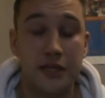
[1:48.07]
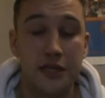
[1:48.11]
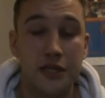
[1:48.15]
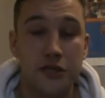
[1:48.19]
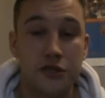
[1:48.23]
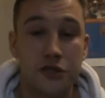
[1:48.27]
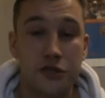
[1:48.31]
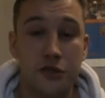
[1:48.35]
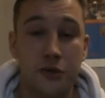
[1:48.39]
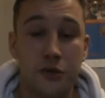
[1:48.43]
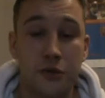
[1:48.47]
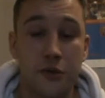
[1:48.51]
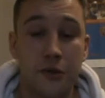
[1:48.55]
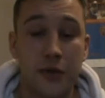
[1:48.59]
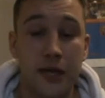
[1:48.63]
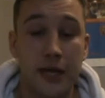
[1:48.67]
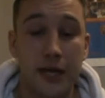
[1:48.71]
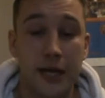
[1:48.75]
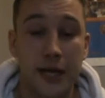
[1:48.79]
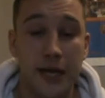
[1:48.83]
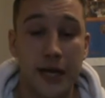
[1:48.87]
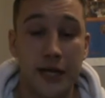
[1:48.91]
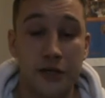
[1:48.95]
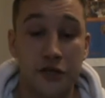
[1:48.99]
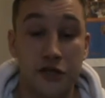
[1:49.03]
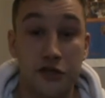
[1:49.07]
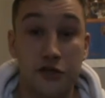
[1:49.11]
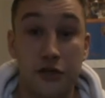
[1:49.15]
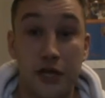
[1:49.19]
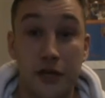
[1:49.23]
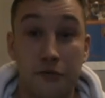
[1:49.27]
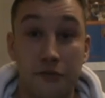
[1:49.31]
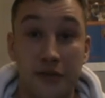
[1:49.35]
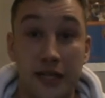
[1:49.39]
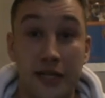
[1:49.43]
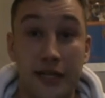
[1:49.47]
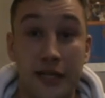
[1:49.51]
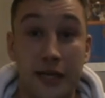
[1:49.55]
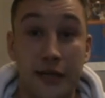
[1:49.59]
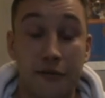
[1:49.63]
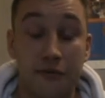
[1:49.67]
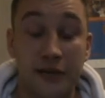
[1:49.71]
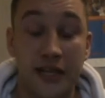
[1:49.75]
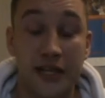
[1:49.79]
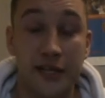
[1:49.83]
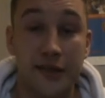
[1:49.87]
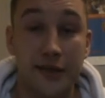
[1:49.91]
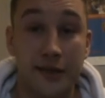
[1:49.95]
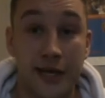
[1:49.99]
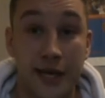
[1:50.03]
So I
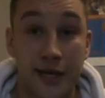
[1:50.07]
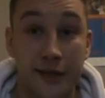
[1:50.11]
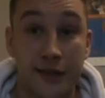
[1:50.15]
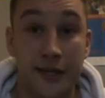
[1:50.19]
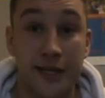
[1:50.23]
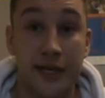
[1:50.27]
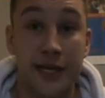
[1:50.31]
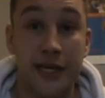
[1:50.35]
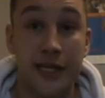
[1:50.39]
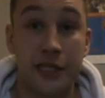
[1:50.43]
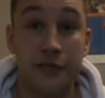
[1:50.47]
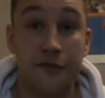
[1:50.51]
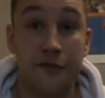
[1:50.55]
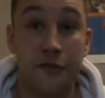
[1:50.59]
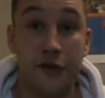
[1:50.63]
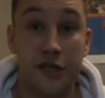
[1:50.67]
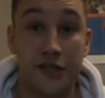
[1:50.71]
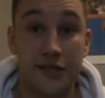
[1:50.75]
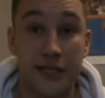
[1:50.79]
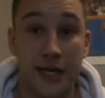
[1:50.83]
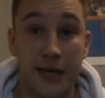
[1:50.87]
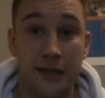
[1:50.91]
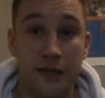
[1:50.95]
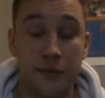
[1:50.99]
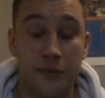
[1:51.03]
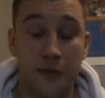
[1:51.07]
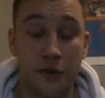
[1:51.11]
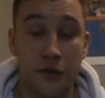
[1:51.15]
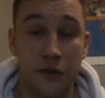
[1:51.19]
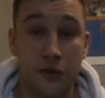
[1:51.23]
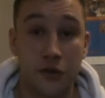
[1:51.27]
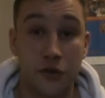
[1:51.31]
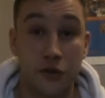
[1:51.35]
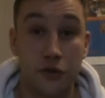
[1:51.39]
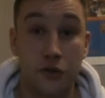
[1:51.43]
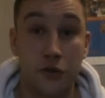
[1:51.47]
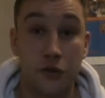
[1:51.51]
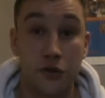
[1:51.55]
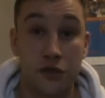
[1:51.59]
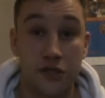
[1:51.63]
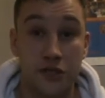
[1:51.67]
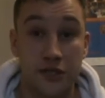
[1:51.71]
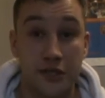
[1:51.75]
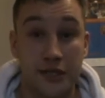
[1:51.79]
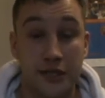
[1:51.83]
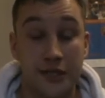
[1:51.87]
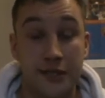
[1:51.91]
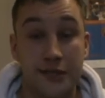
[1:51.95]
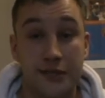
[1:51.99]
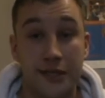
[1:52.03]
really thank the guys for accepting me onto the course,
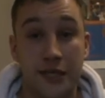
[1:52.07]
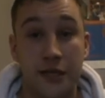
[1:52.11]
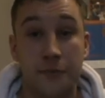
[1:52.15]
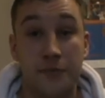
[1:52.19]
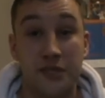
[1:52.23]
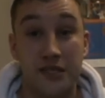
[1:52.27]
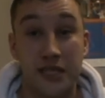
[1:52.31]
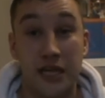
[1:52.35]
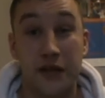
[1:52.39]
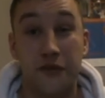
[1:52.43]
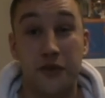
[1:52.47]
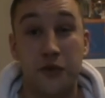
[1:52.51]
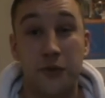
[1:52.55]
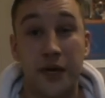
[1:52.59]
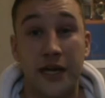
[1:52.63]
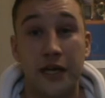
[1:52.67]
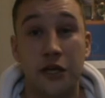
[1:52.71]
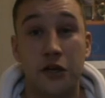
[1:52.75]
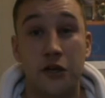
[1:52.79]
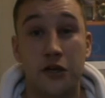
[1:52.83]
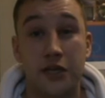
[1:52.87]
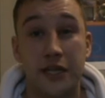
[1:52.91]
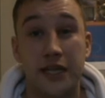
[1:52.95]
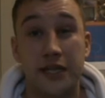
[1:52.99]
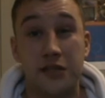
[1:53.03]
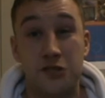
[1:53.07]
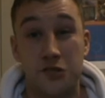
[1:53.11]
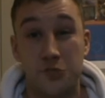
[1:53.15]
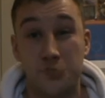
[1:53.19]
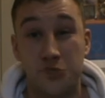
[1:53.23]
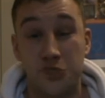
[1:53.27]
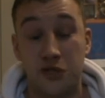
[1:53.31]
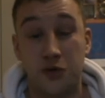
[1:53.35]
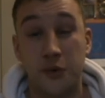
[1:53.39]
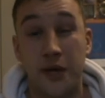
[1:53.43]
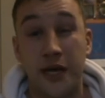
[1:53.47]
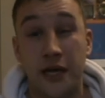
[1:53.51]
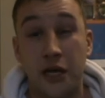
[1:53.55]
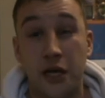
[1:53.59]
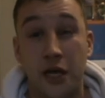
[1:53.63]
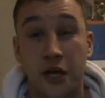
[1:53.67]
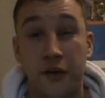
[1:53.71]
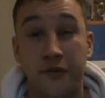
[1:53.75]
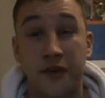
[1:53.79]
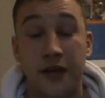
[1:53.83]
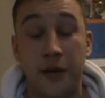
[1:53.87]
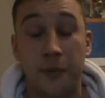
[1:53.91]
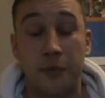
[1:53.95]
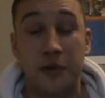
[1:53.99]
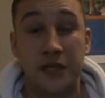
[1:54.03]
as I consider myself quite lucky, as there was quite a lot
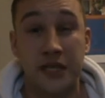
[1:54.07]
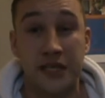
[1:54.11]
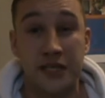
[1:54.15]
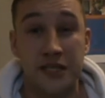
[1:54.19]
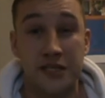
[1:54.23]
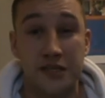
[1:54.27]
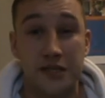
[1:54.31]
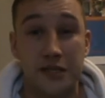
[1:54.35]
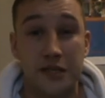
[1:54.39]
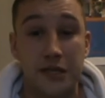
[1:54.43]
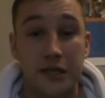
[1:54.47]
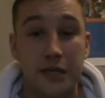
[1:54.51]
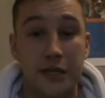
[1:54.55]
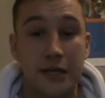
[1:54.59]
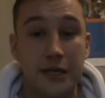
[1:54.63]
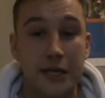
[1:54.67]
of applicants.